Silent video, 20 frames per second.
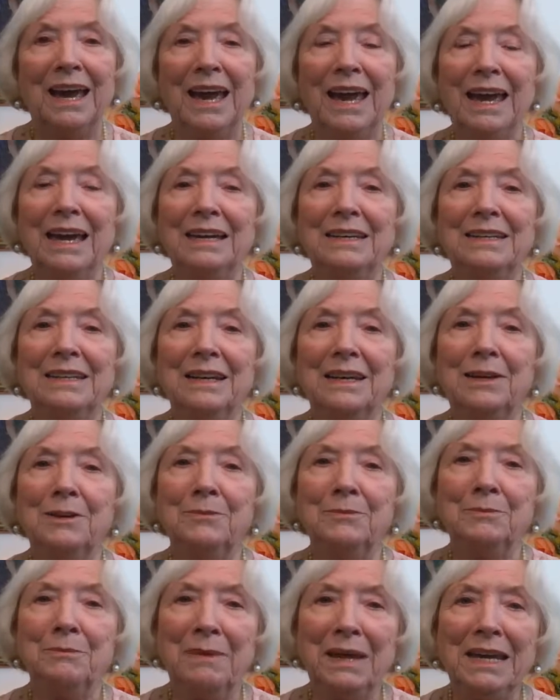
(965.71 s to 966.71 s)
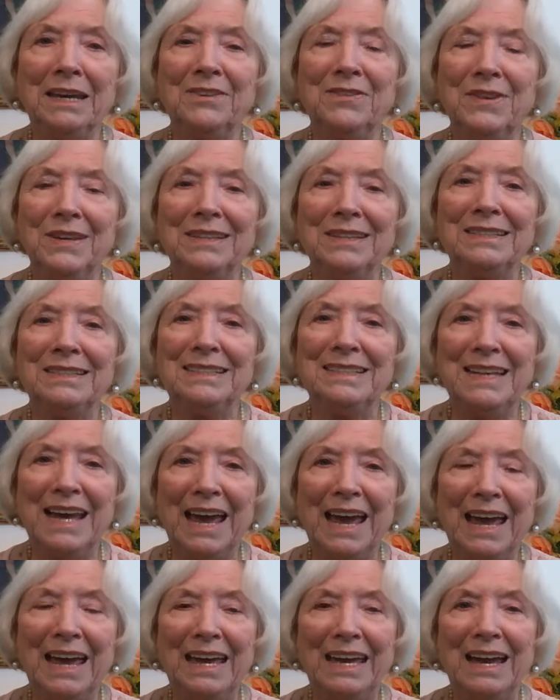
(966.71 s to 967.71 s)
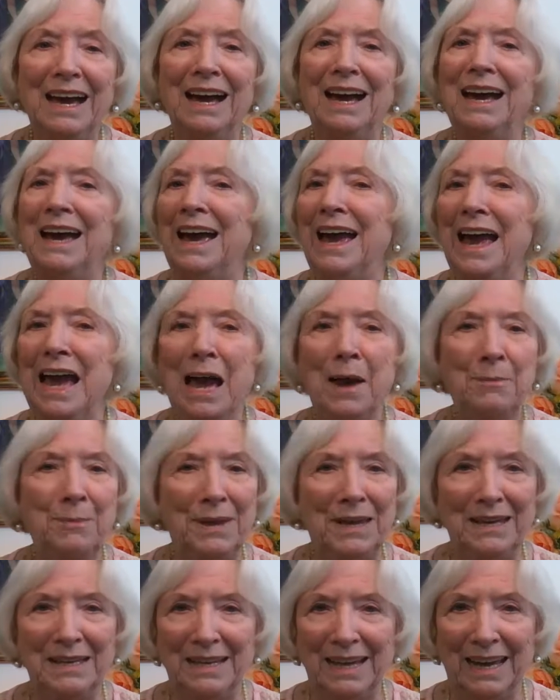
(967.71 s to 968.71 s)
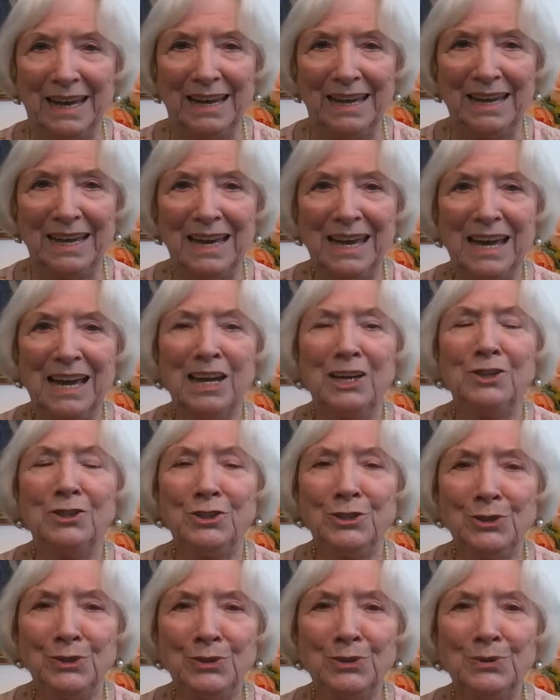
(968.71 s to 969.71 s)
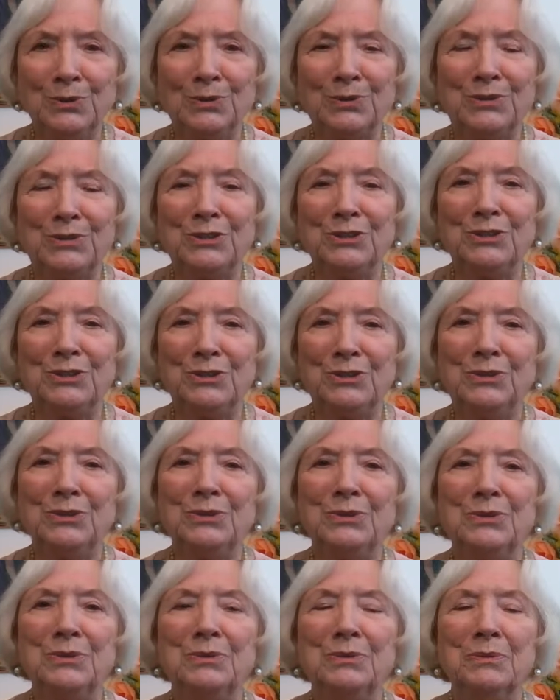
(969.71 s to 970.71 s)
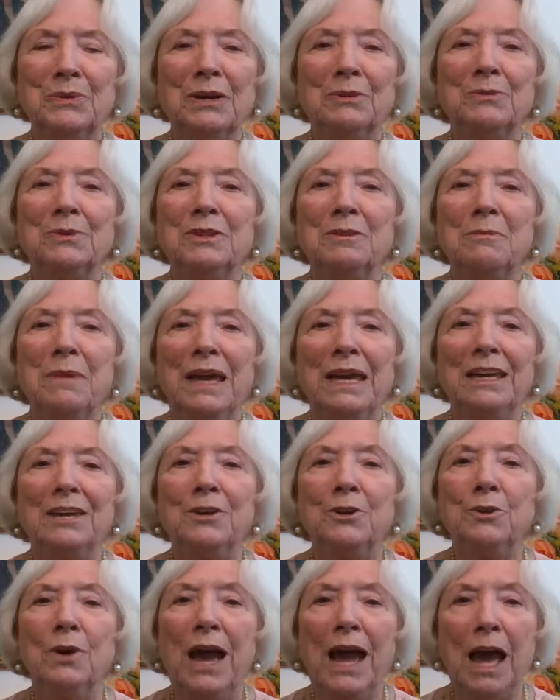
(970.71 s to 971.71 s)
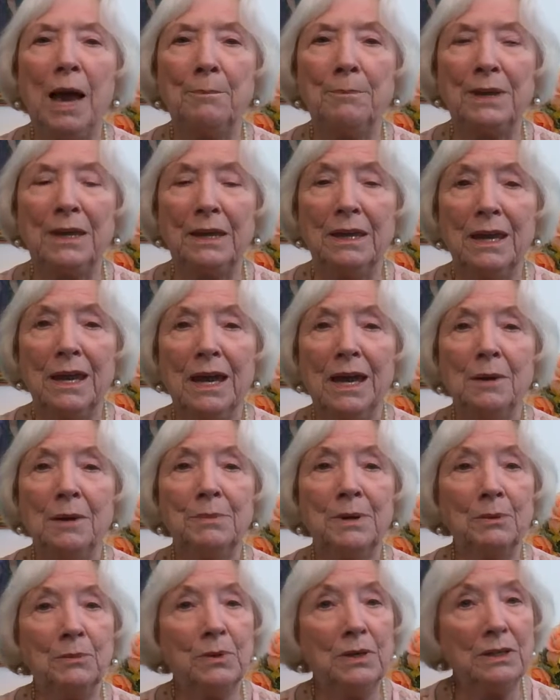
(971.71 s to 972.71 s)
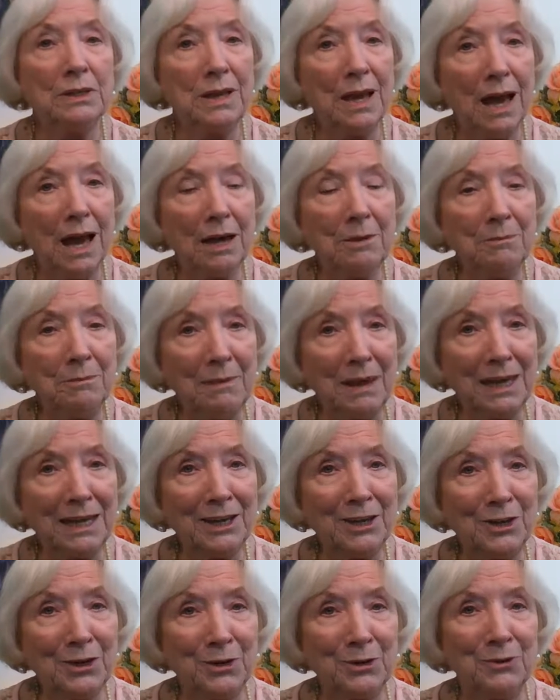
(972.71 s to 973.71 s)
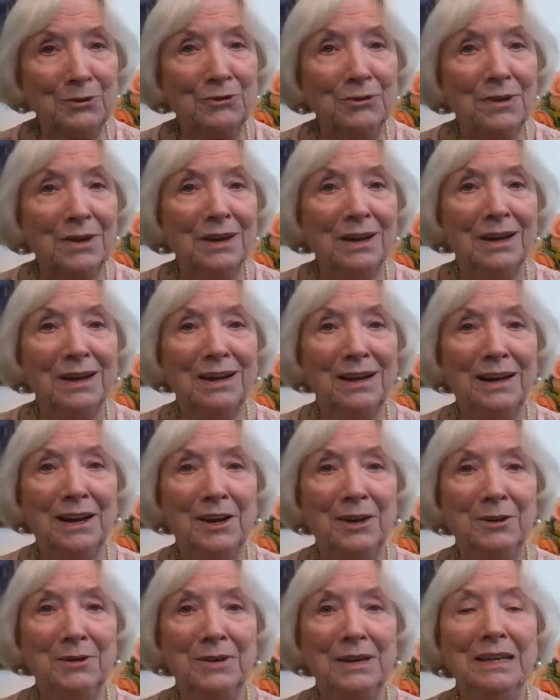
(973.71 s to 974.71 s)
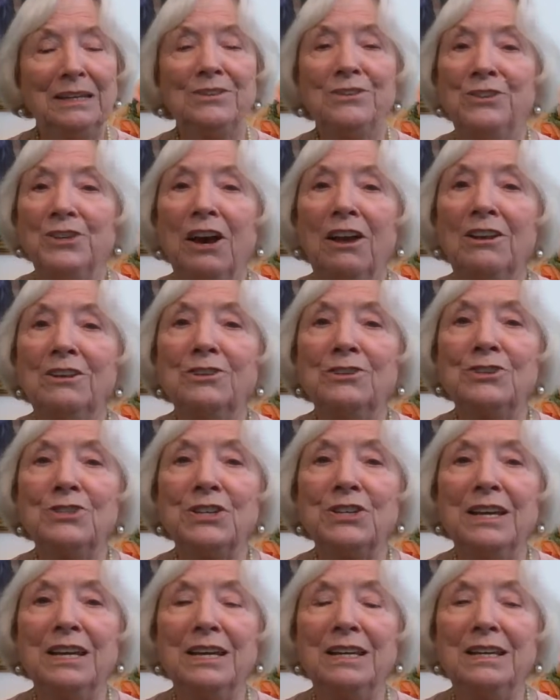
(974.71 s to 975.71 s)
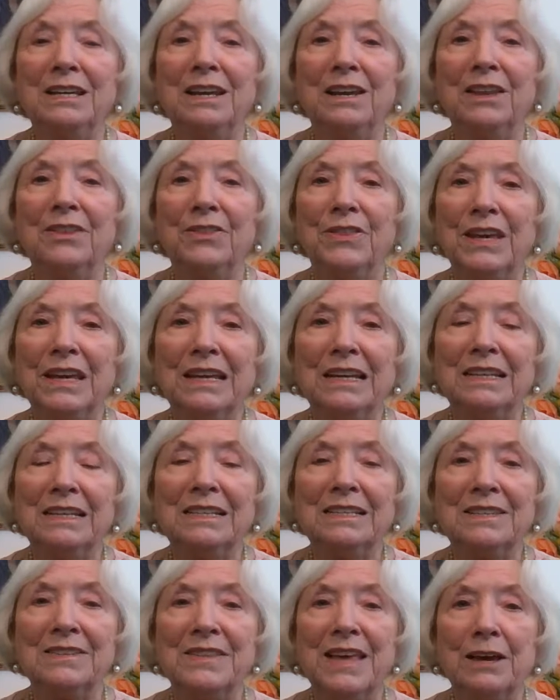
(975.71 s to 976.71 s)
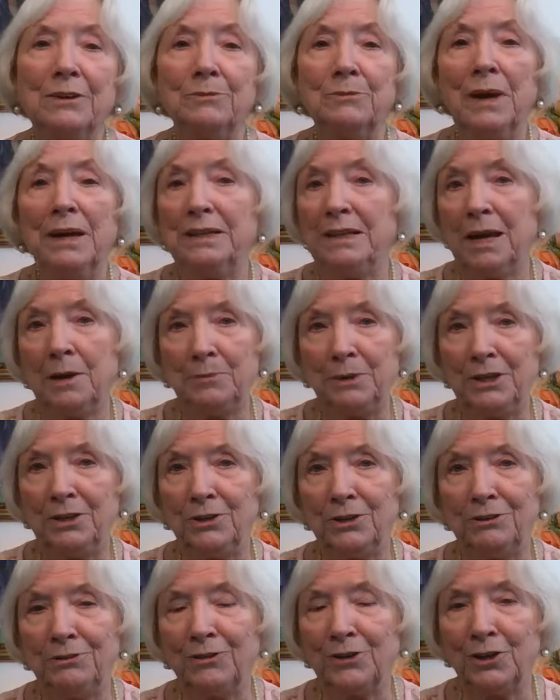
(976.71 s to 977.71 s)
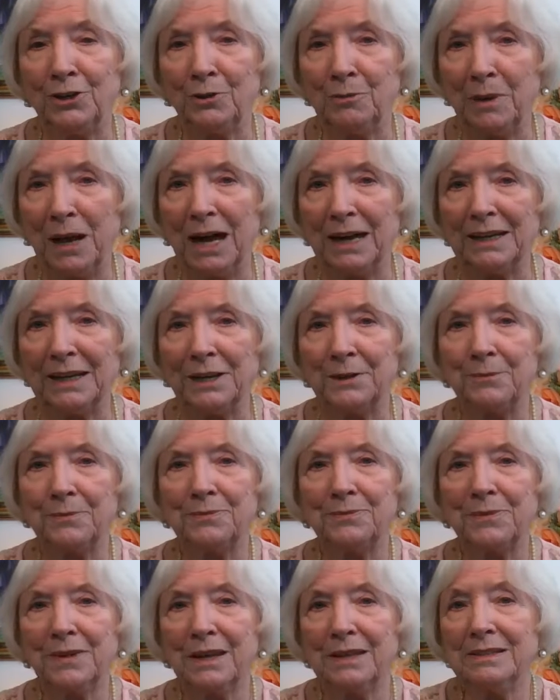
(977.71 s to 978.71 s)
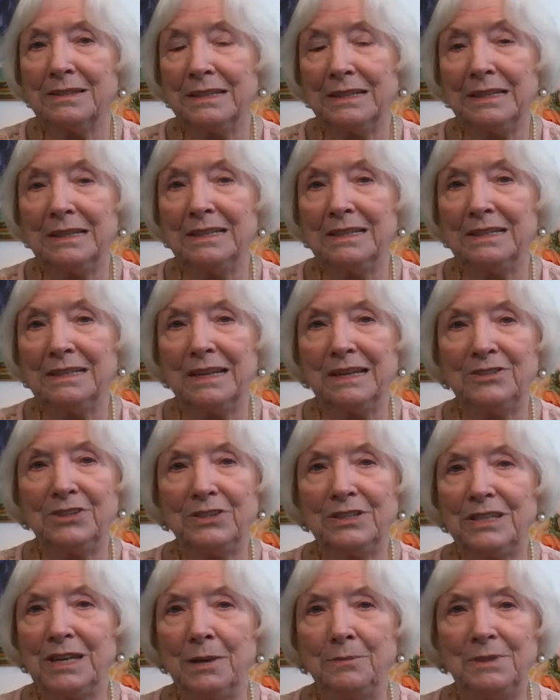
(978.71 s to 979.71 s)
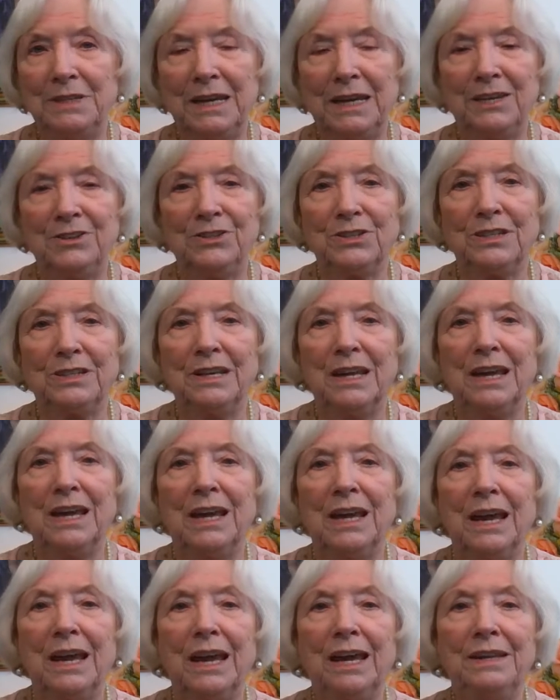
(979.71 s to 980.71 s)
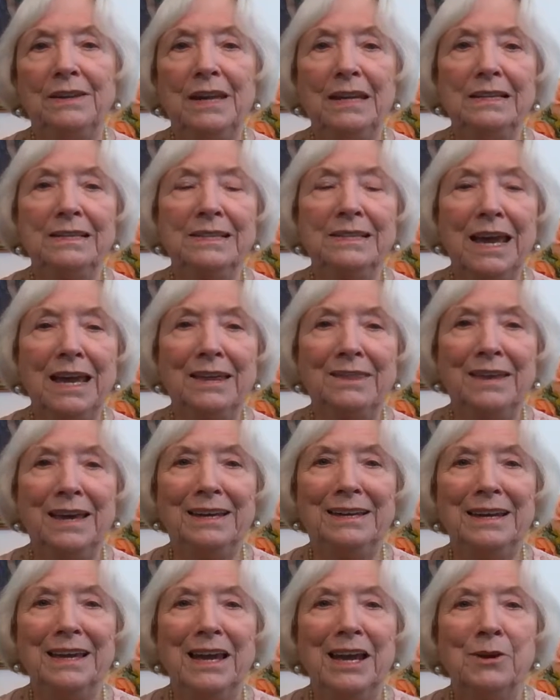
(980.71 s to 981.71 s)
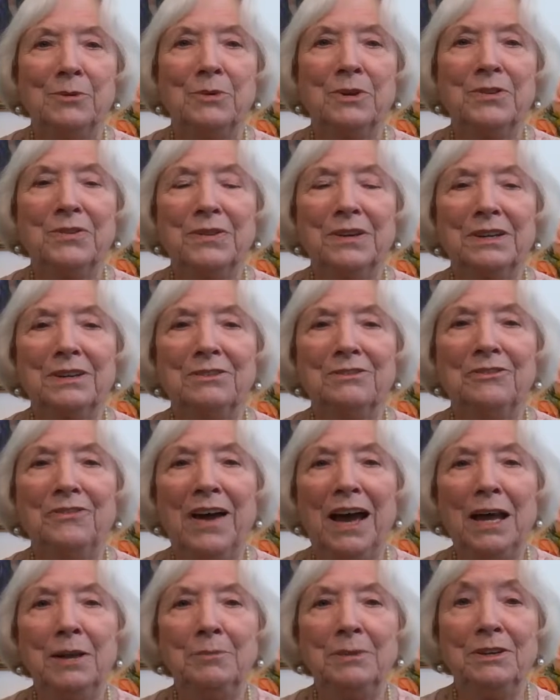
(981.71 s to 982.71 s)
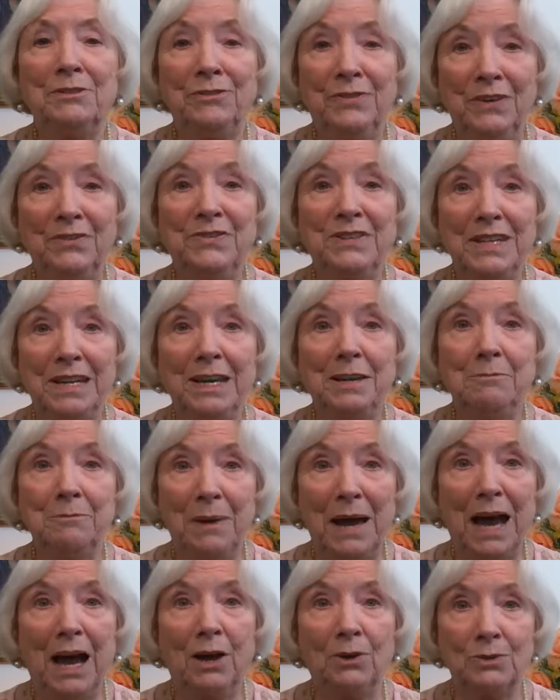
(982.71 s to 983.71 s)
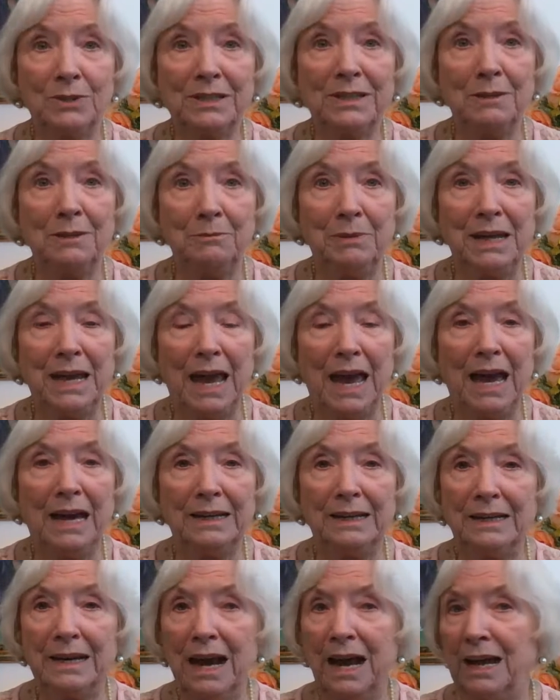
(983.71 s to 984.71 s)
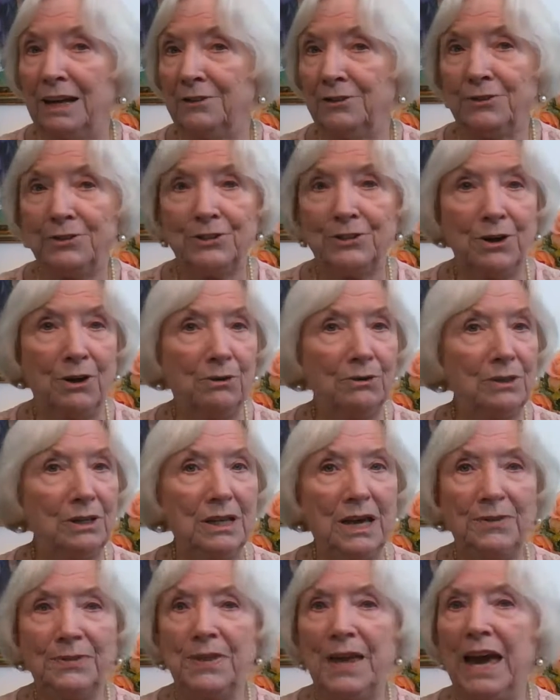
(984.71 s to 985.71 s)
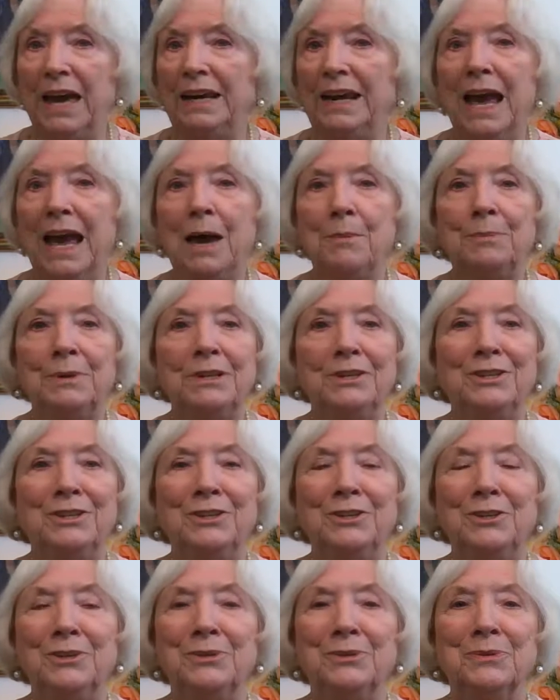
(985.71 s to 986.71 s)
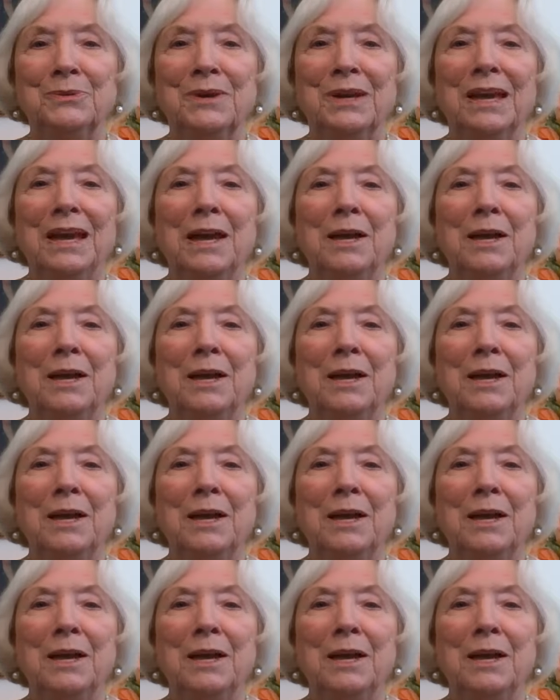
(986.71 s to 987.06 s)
And make this day a happy day. Choose to do what will make you happy, but will not make you indulge in things that might not be good for your body, because it is such a temptation. And they say that with the confinement, 15 pounds can be added on. Don't let that happen to you.